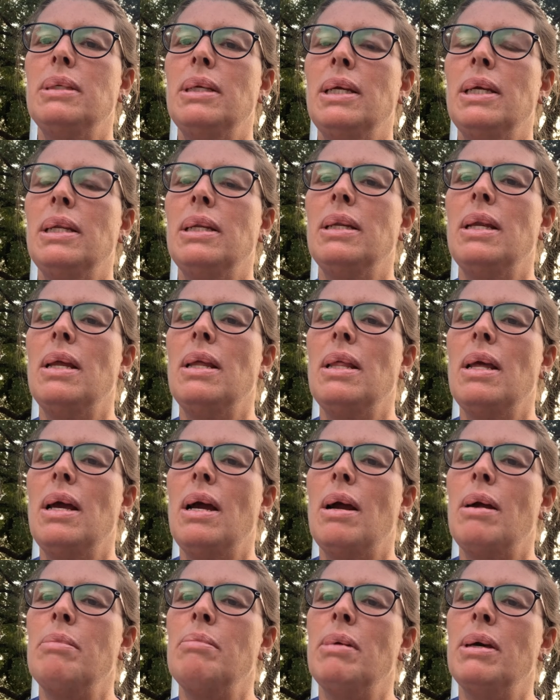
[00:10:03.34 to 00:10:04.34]
in
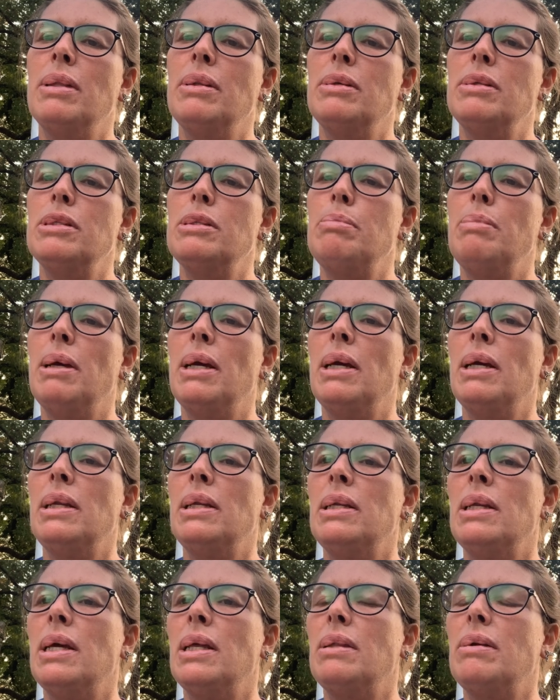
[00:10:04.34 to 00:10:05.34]
her mother's bed,
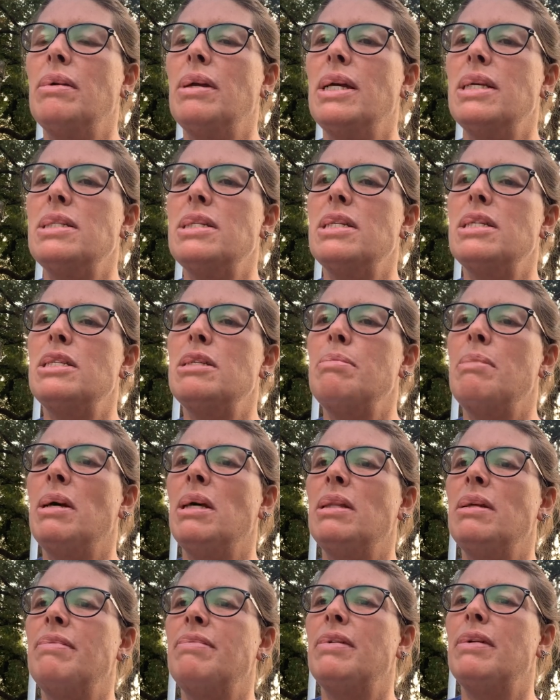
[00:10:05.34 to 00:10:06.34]
another has the
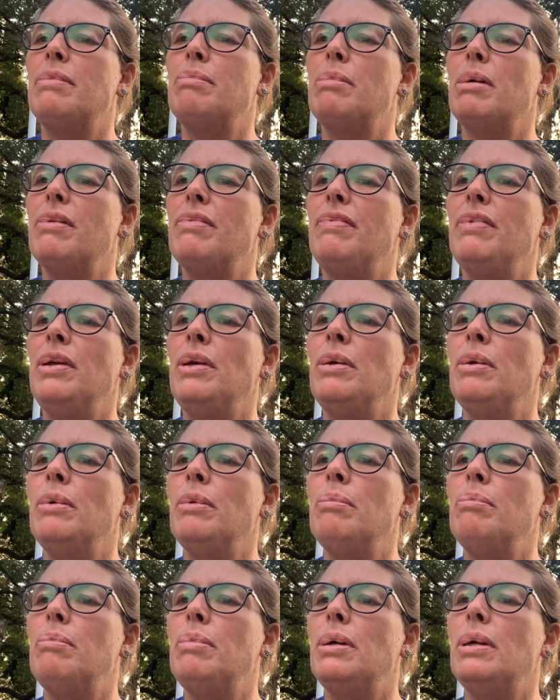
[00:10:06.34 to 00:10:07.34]
smell of her
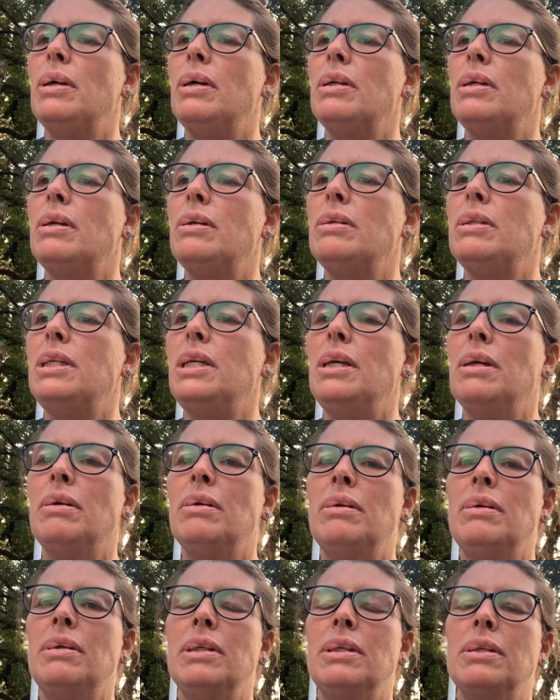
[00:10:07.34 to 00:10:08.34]
perfume, put on her
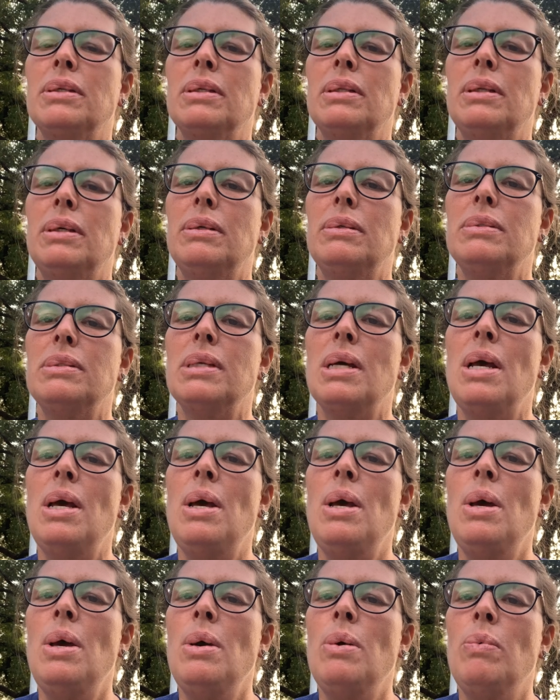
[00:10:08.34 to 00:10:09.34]
deodorant or clothes.
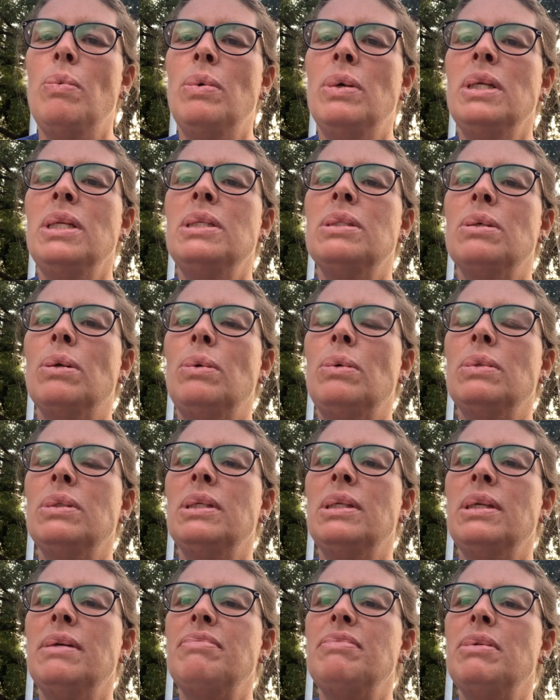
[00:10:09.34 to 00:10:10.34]
One is old
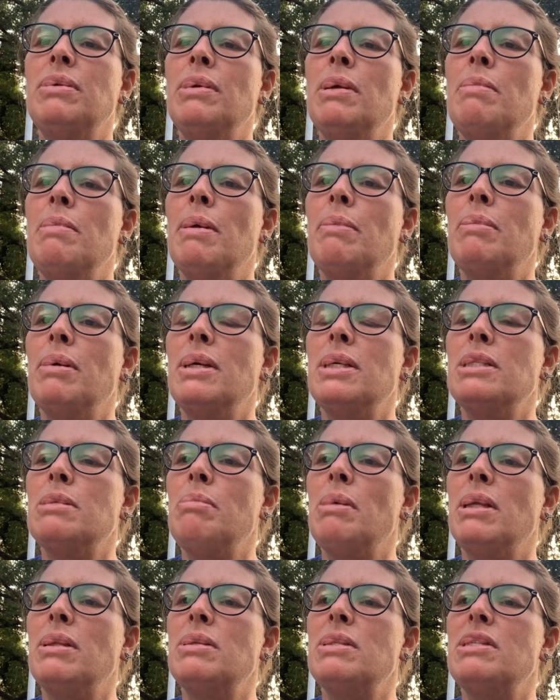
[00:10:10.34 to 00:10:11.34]
enough to remember his
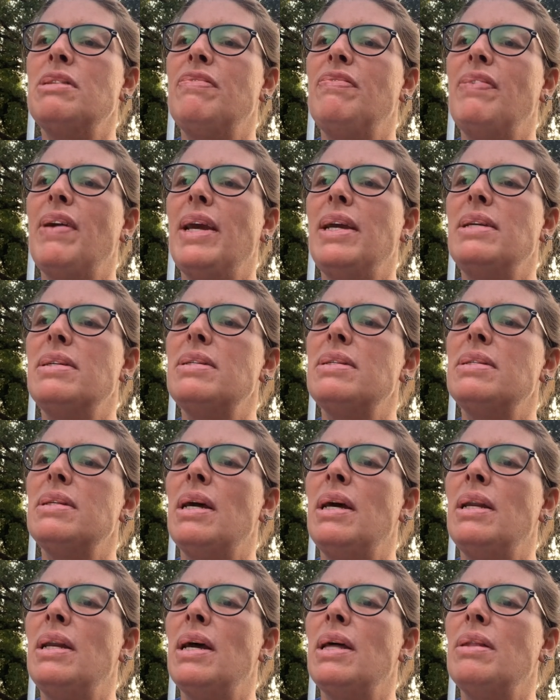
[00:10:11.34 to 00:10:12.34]
mother's face,
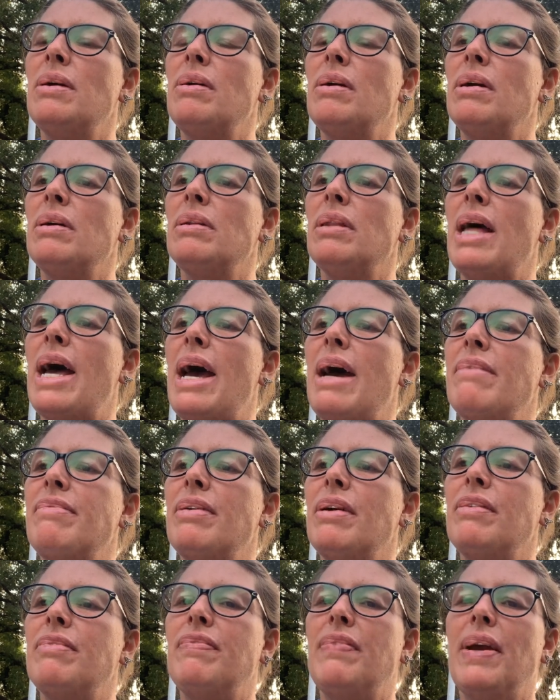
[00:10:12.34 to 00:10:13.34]
another her laugh,
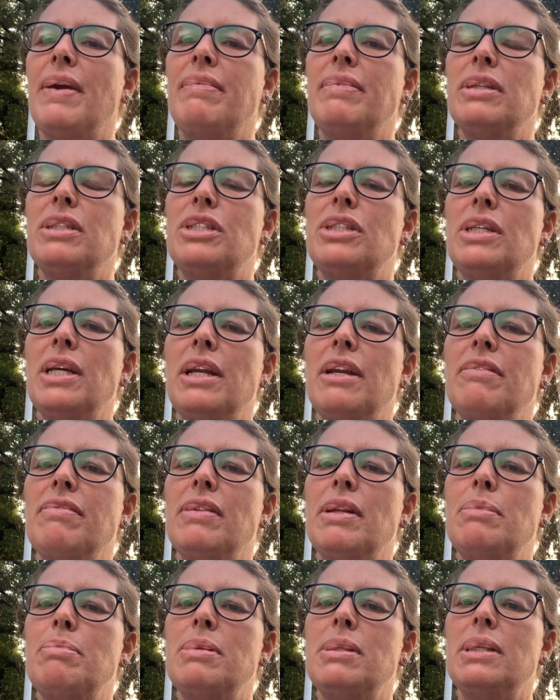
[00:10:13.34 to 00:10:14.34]
her favorite shade of
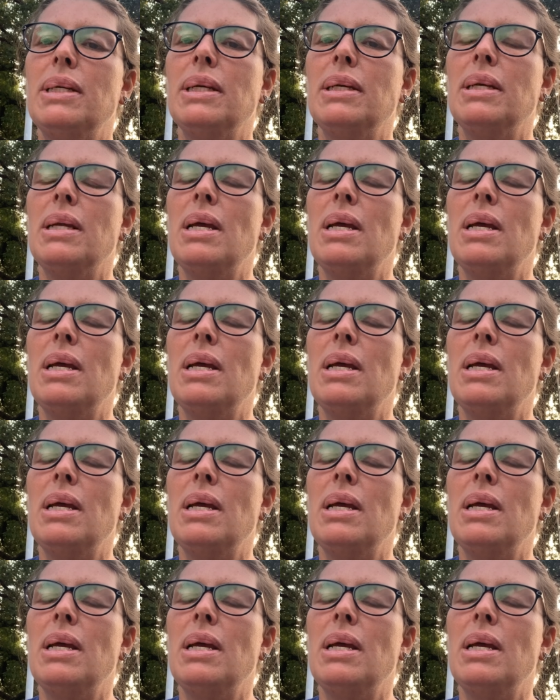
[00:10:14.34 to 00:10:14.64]
lipstick,